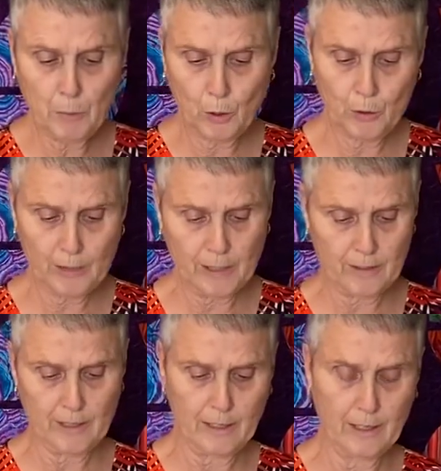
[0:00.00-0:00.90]

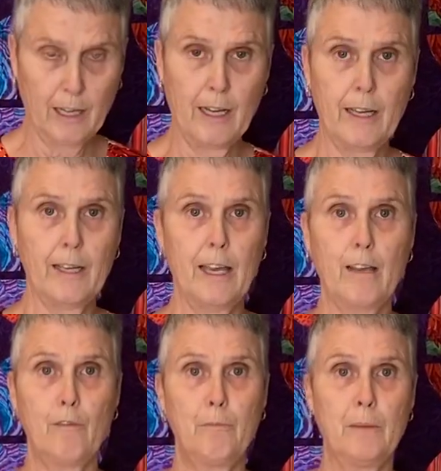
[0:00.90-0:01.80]
processing, I
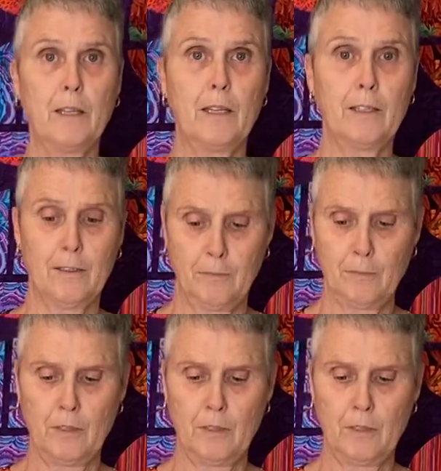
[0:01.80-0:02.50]
have been